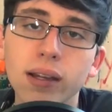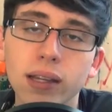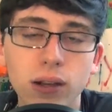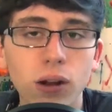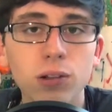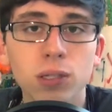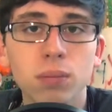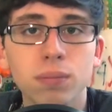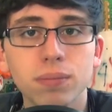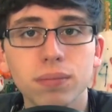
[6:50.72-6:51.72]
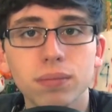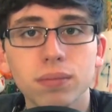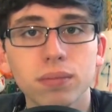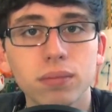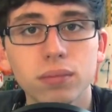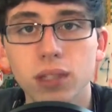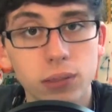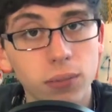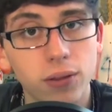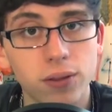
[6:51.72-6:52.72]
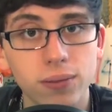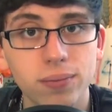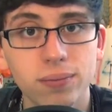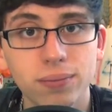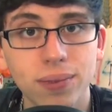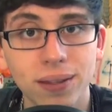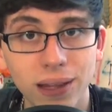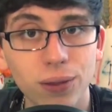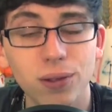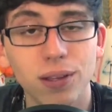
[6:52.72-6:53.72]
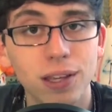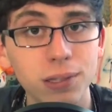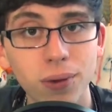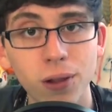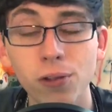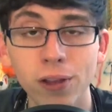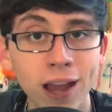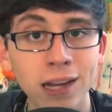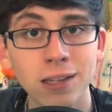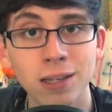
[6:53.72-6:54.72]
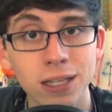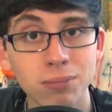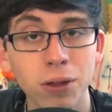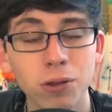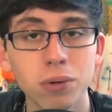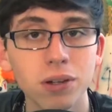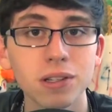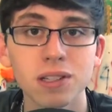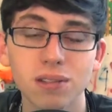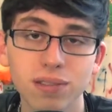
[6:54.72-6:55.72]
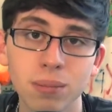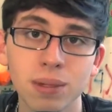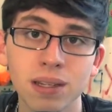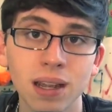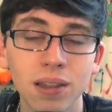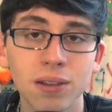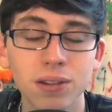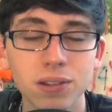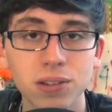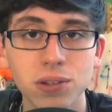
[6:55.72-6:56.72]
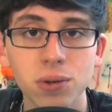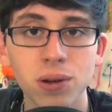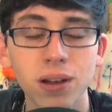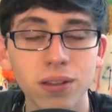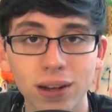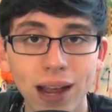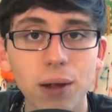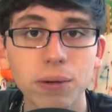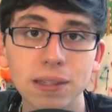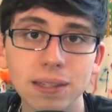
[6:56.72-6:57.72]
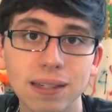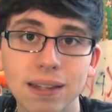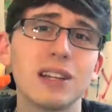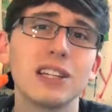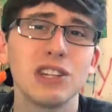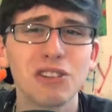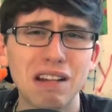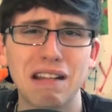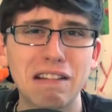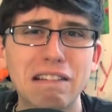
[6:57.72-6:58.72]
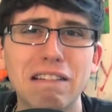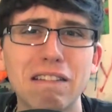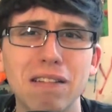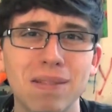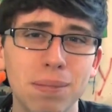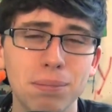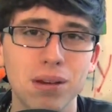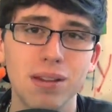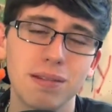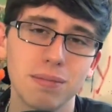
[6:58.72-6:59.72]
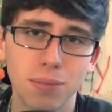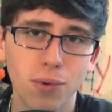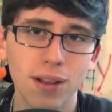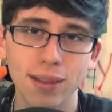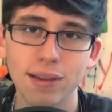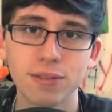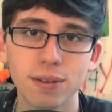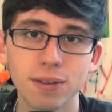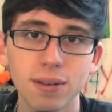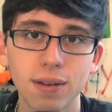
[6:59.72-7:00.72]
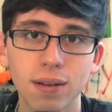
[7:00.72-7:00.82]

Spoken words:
He calls them his mother, that they look like his mother, they act like his mother because they're feminine and they're insecure and they're cowardly. It's you're a girl, but more clever.